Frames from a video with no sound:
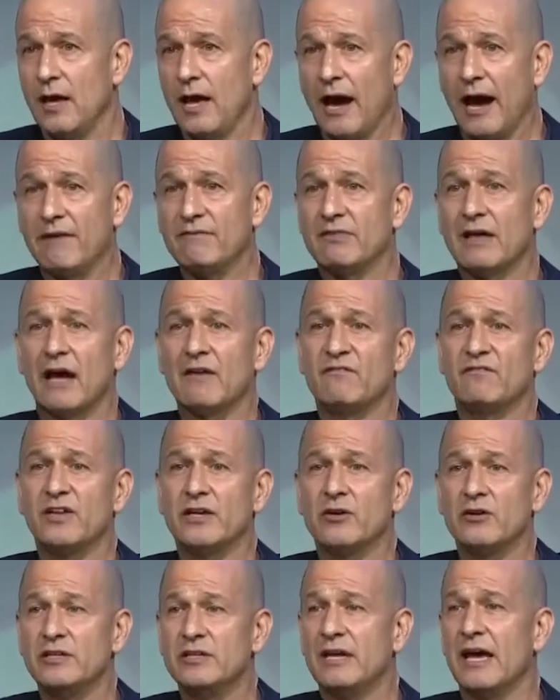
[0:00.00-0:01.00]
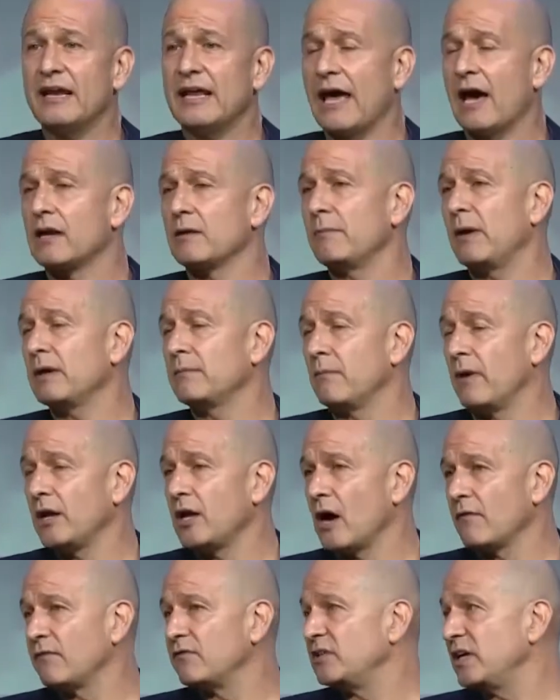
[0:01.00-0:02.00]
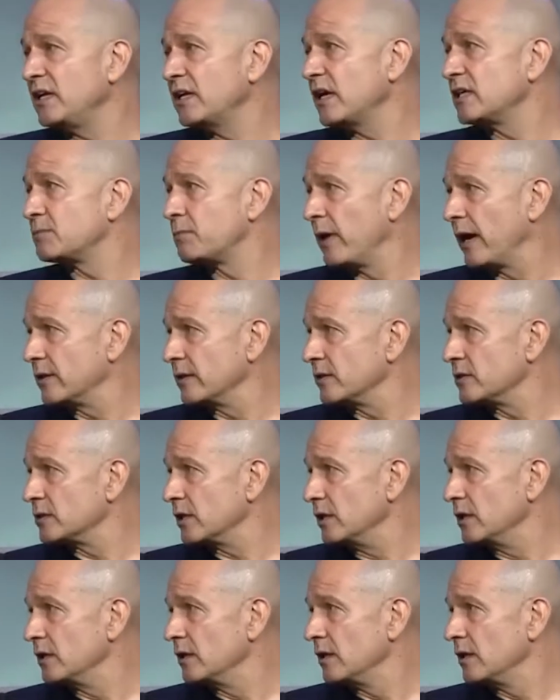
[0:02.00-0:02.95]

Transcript: I've not figured yet how to make money off of teenage pregnancy.